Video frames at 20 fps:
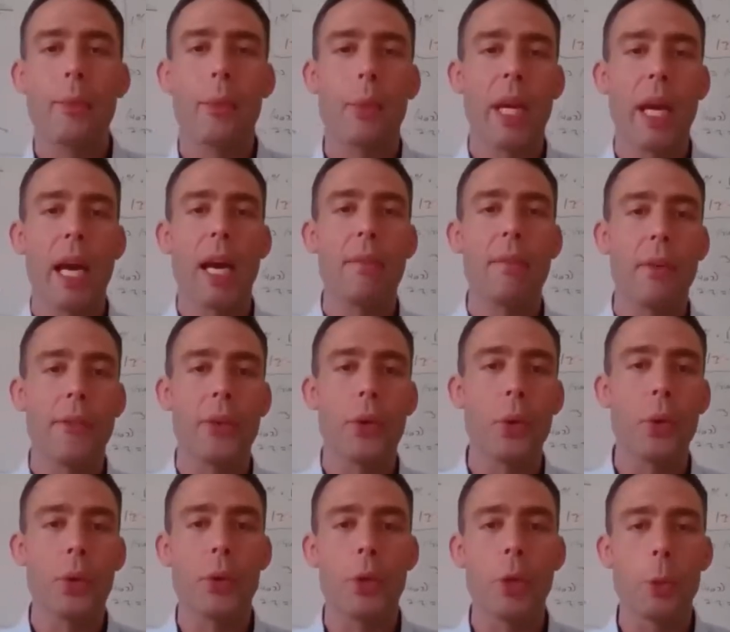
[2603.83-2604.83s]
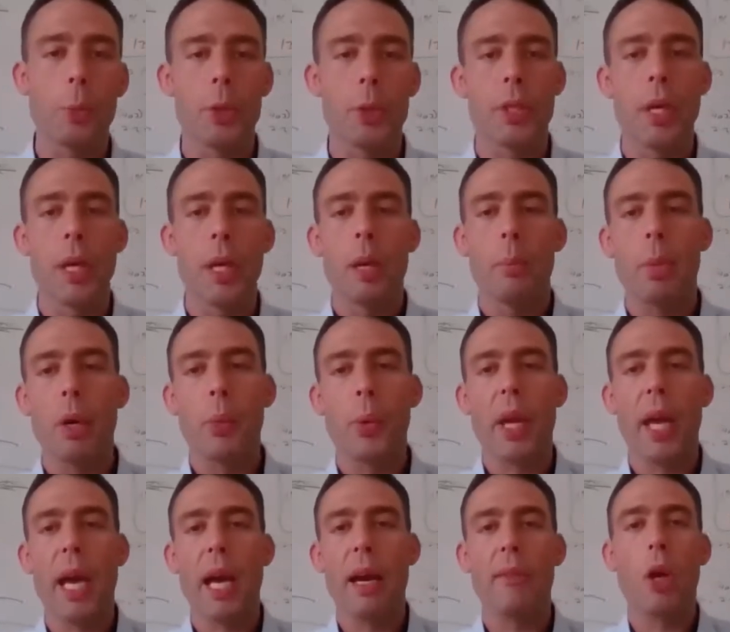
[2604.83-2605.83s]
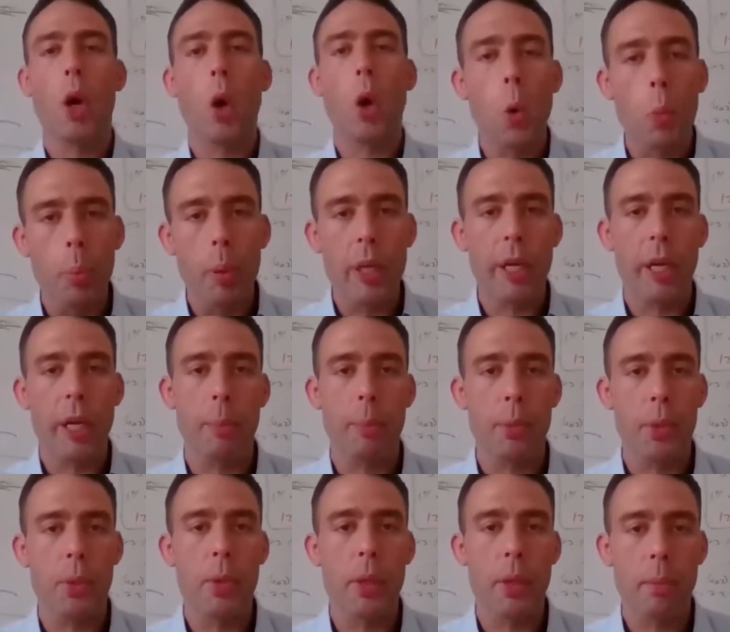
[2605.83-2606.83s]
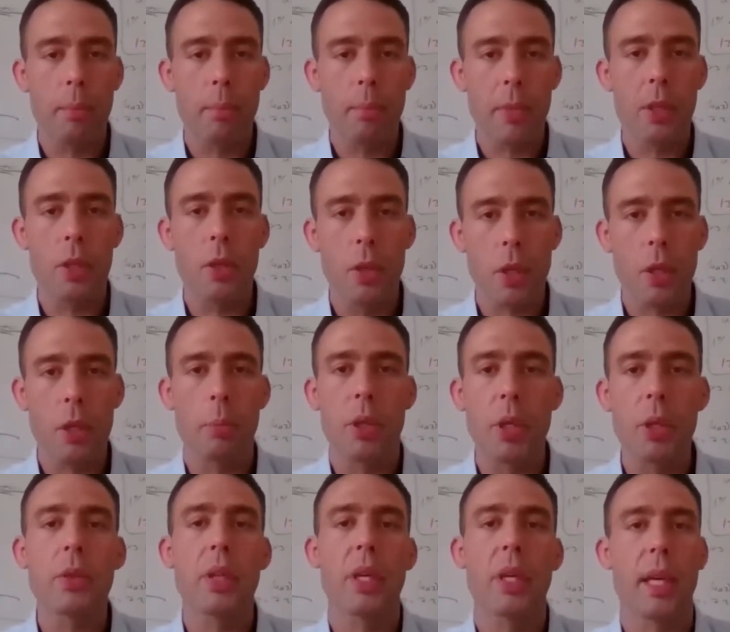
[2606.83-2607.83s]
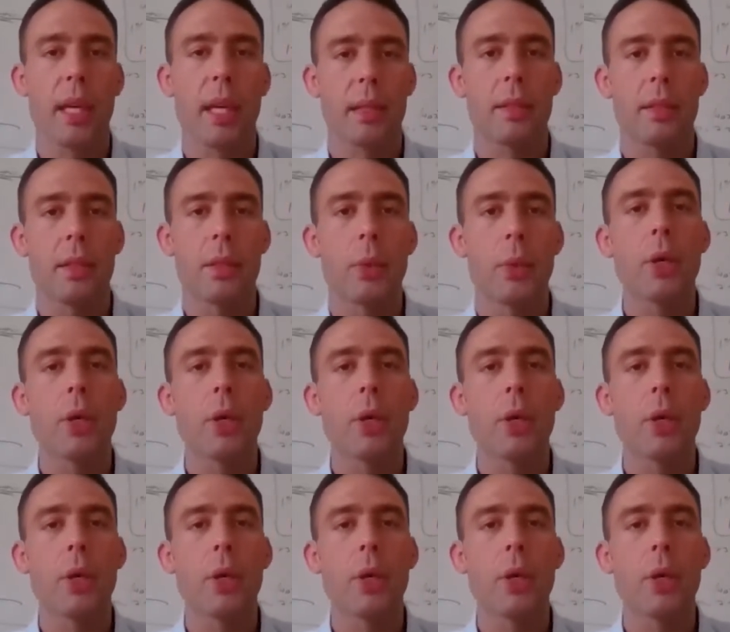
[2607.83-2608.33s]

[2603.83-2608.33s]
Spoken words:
We have a few groups, but we haven't opened it up to the community yet.